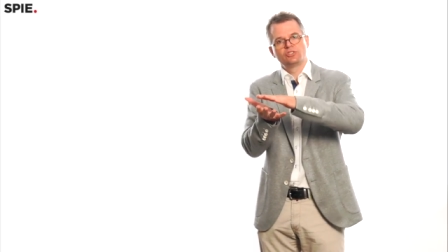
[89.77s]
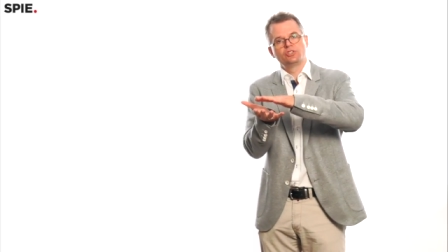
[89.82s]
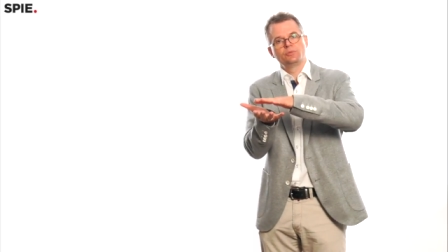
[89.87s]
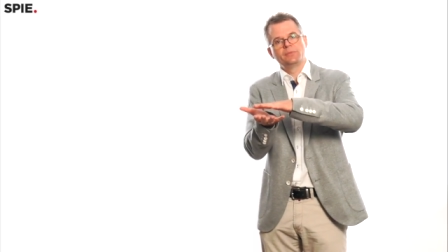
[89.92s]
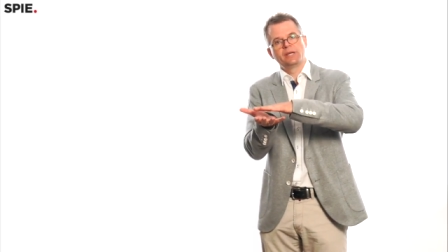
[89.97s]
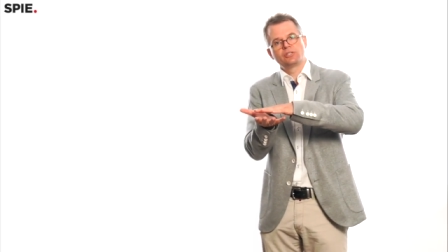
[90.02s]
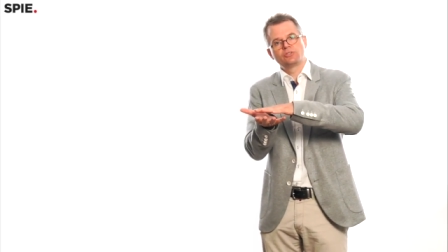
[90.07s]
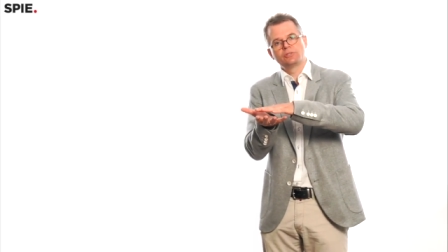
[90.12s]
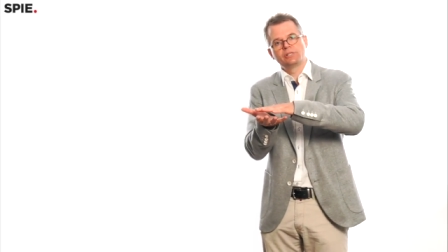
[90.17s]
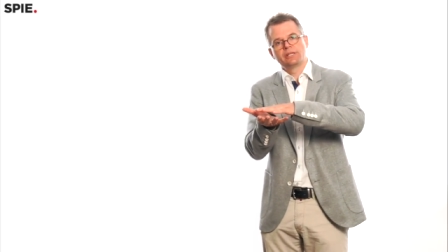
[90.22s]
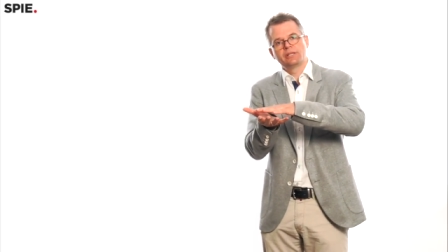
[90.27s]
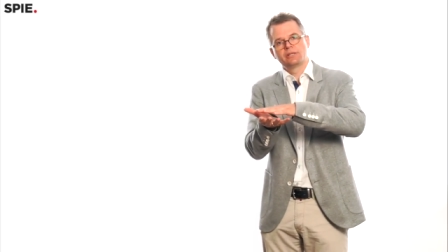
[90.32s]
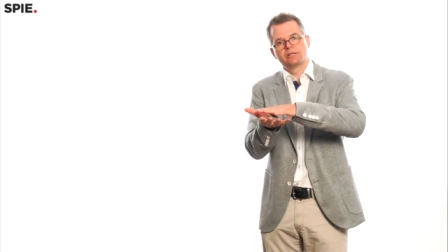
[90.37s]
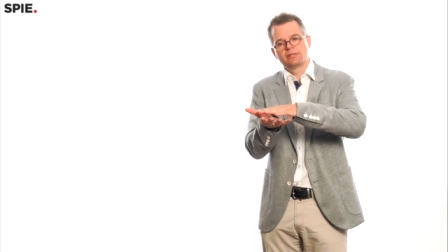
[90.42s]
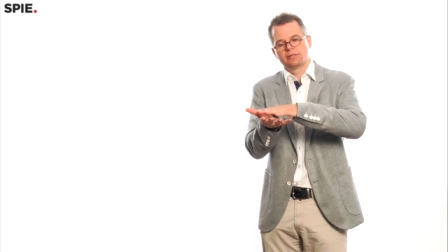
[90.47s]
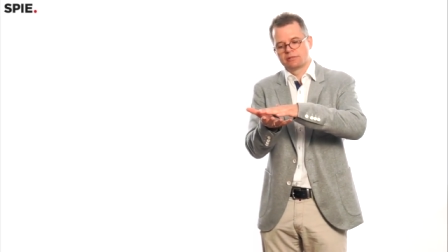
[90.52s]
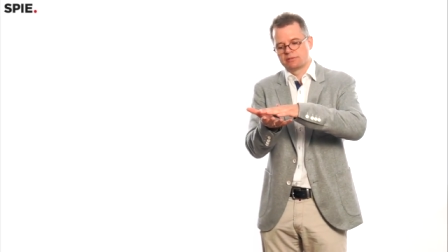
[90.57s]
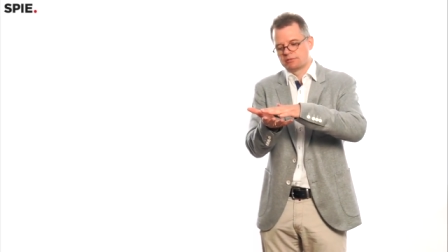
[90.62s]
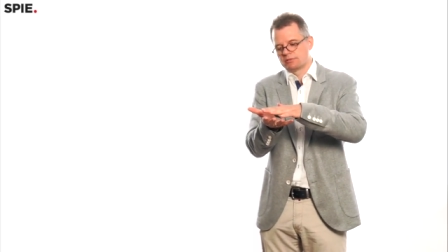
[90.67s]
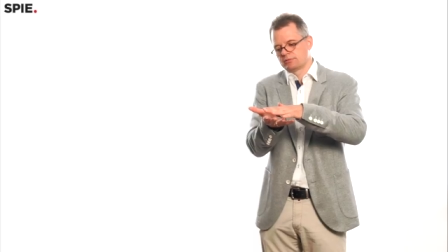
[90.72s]

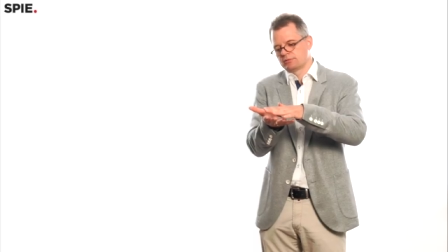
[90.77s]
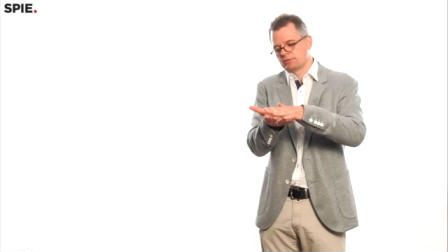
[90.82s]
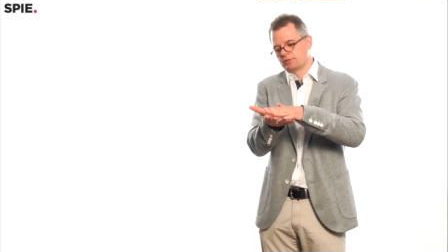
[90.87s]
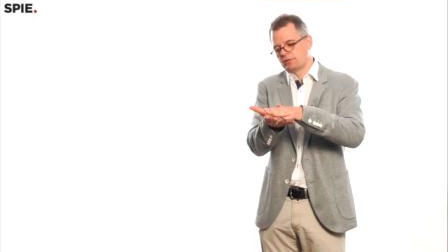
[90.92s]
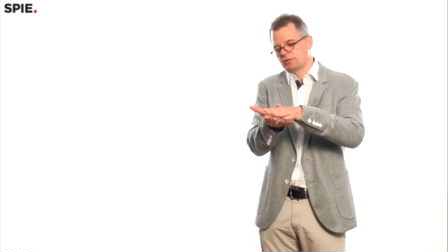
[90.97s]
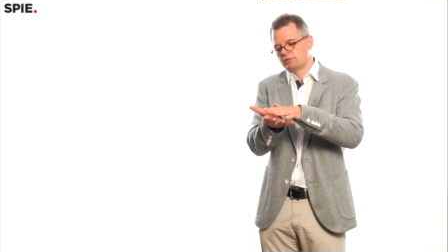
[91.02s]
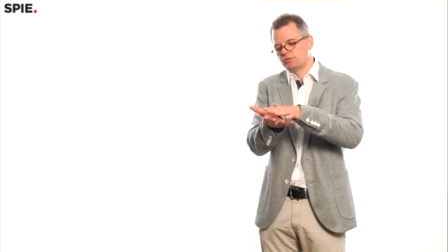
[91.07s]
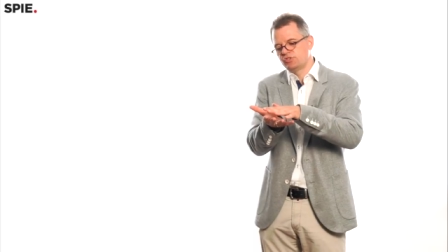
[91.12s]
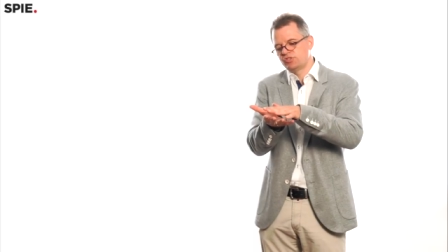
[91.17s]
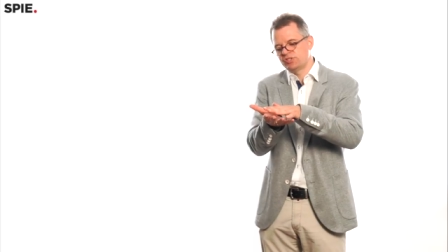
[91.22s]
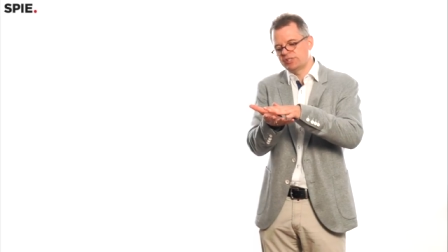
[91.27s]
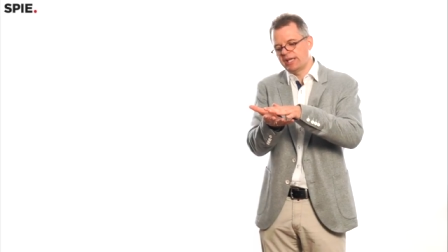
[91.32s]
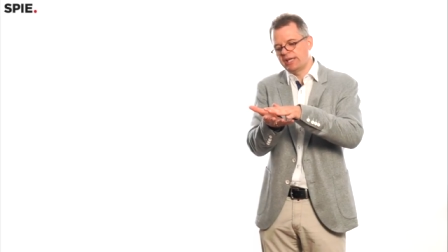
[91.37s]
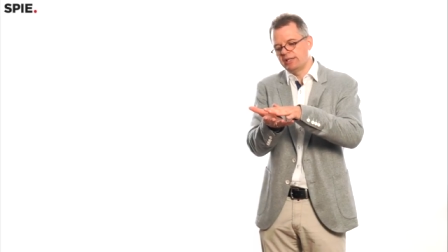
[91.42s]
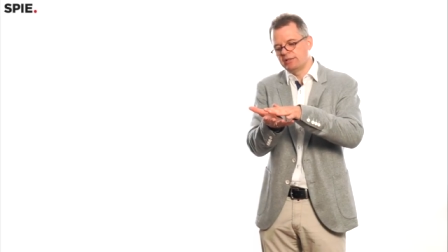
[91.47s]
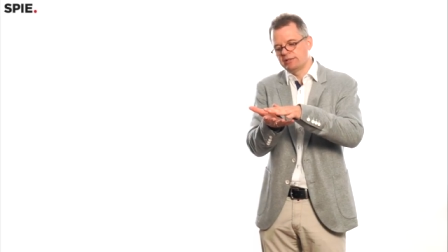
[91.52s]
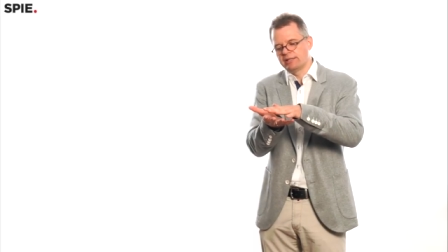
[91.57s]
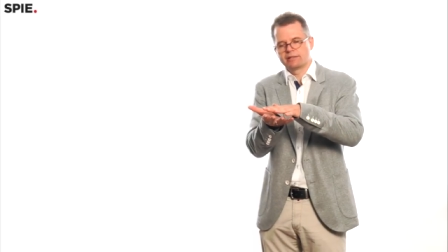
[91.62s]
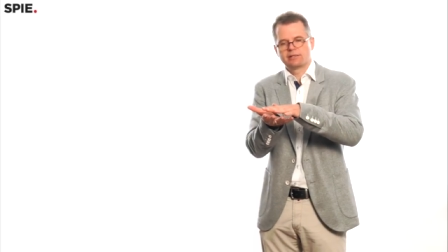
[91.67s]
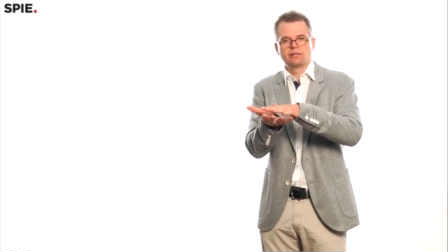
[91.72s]
symmetric
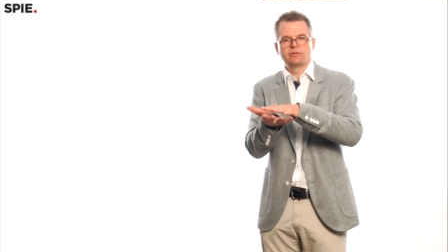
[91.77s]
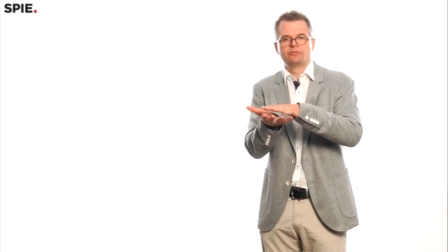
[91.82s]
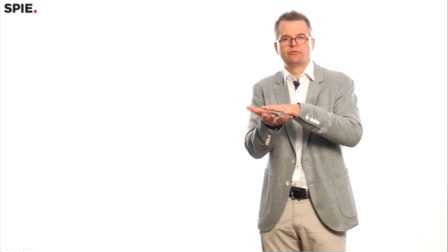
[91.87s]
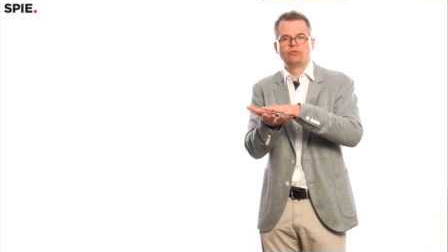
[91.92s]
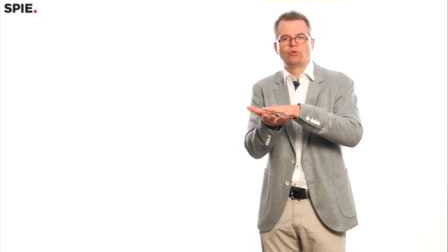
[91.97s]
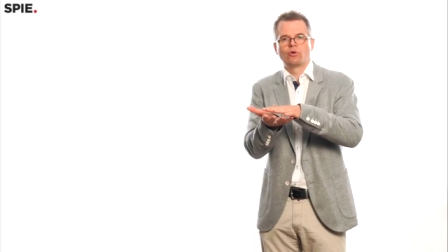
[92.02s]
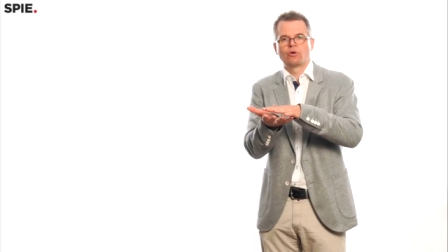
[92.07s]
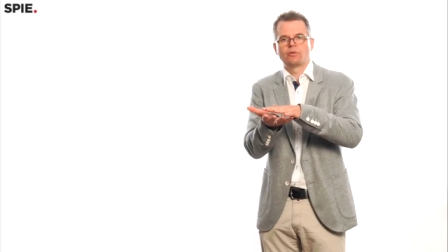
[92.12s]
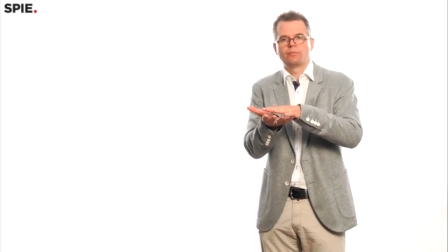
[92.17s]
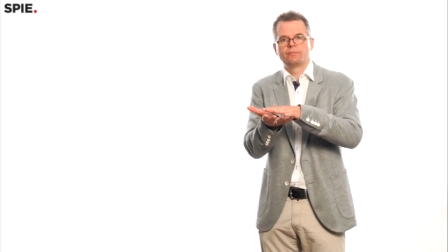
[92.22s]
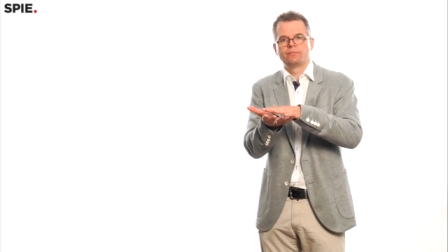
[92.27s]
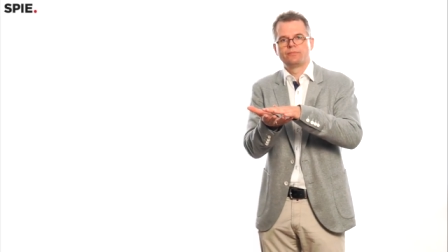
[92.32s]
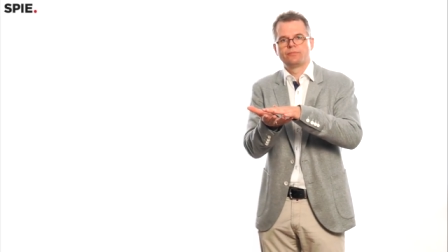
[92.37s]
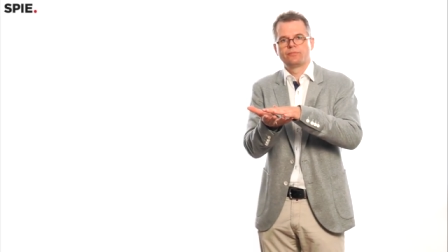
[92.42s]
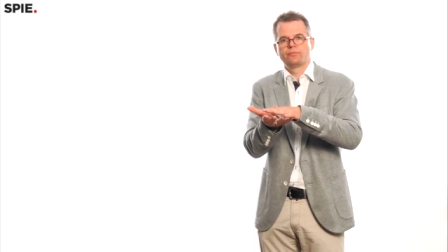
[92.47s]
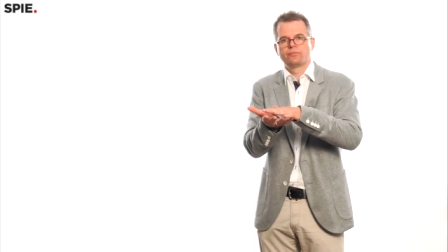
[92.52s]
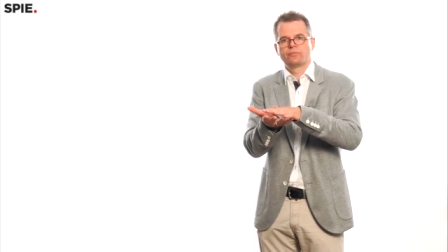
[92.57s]
state that can form.